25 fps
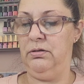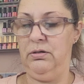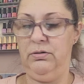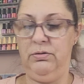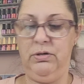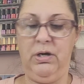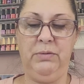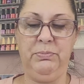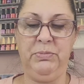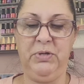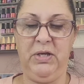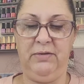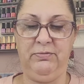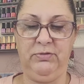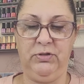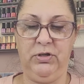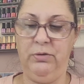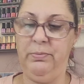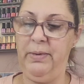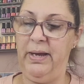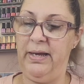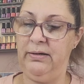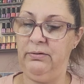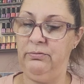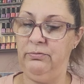Oh, I'm gonna have to go
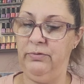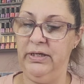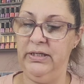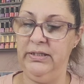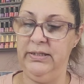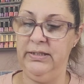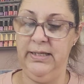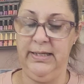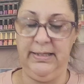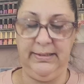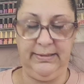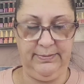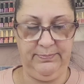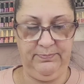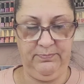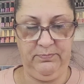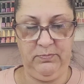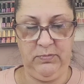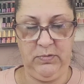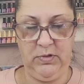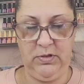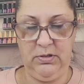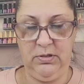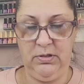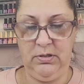back and read this.
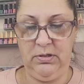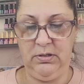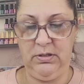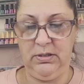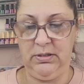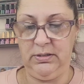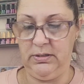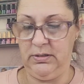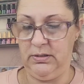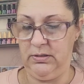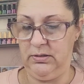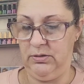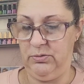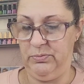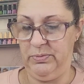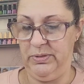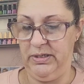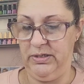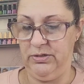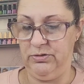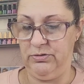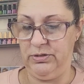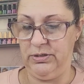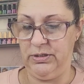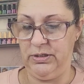This is a little bit
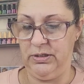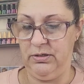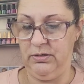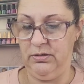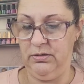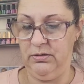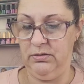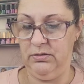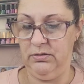interesting.